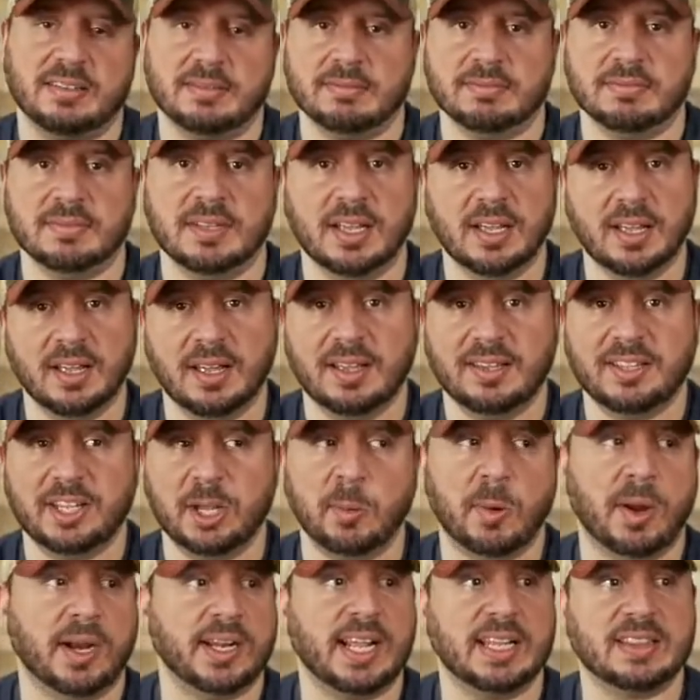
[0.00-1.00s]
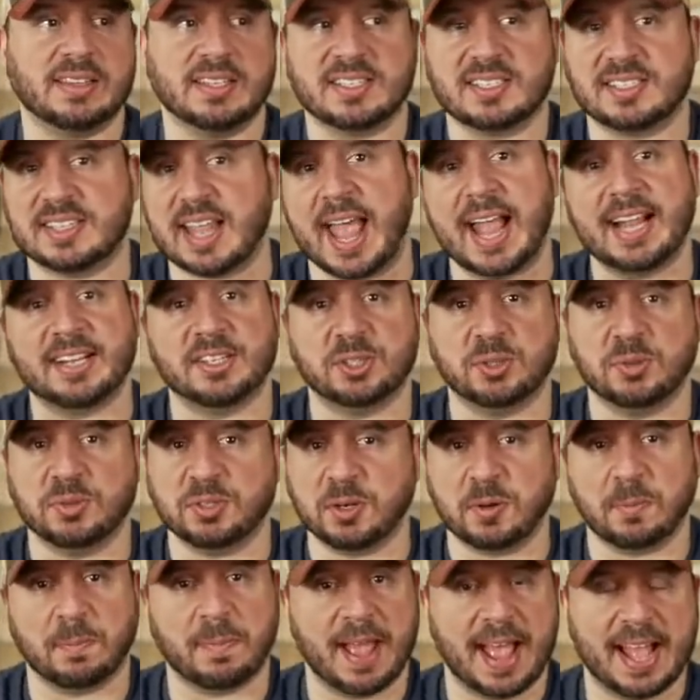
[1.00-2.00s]
and you want to get the Stagg
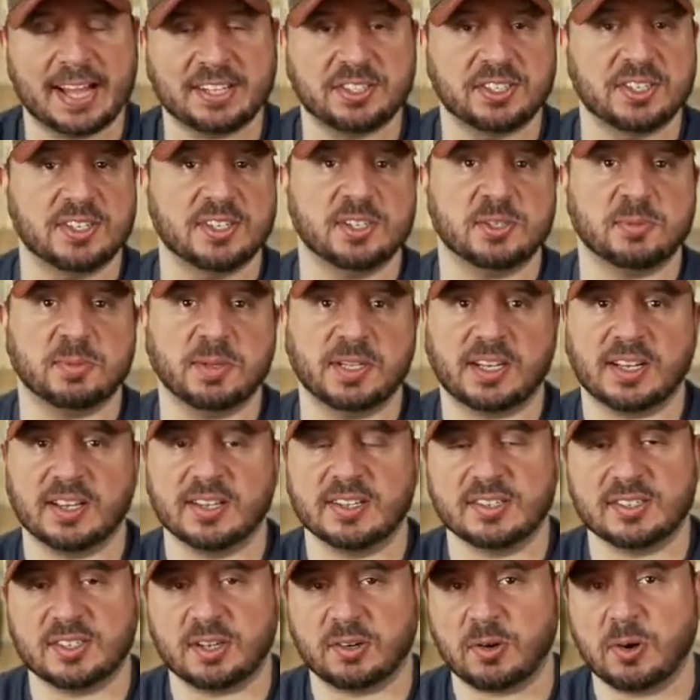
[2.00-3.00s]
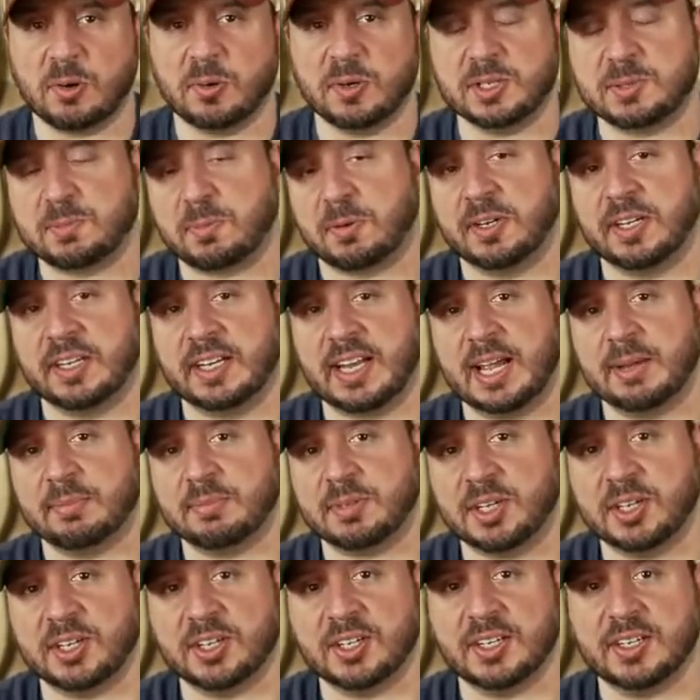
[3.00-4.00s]
Junior batches because they're always pretty
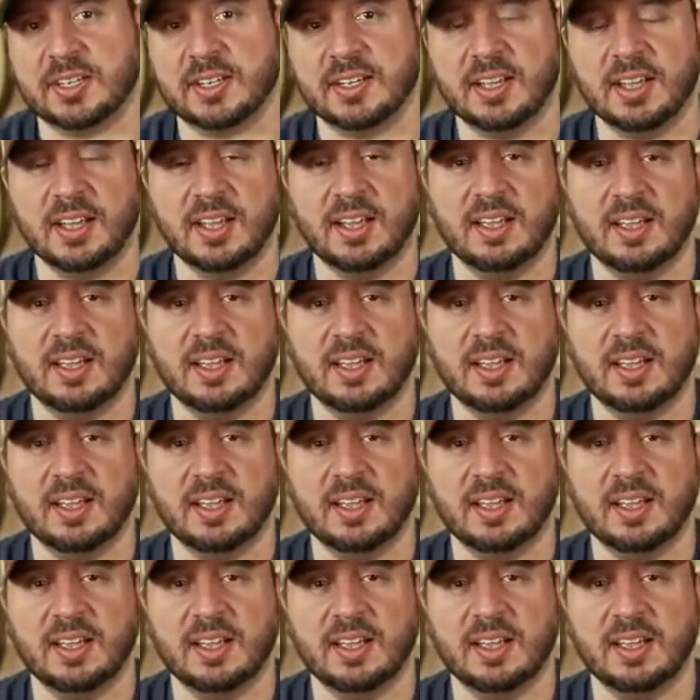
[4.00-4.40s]
damn good